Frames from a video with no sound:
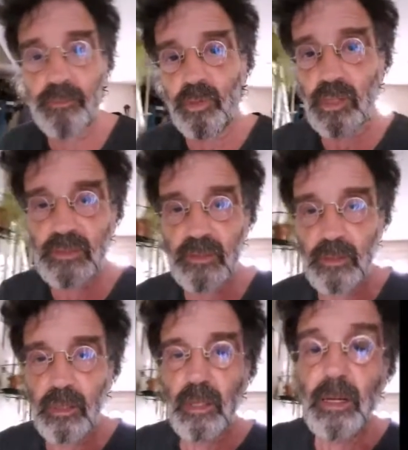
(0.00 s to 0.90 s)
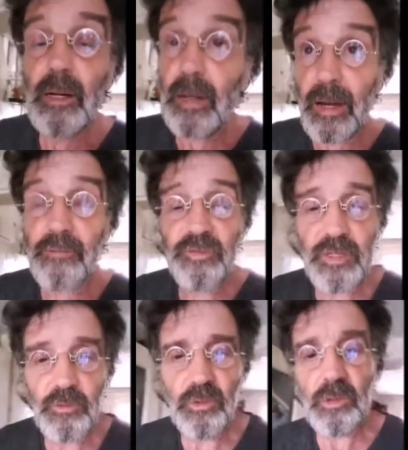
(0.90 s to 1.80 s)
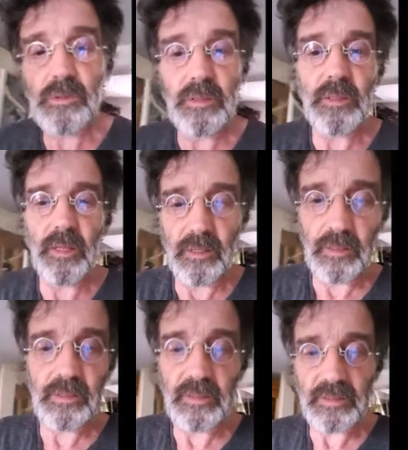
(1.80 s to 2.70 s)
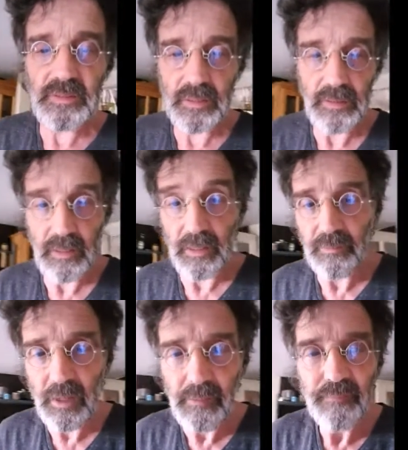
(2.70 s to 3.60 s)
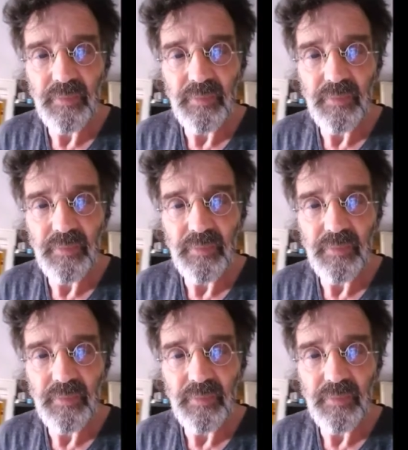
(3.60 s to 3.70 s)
as porcelain figure I show now,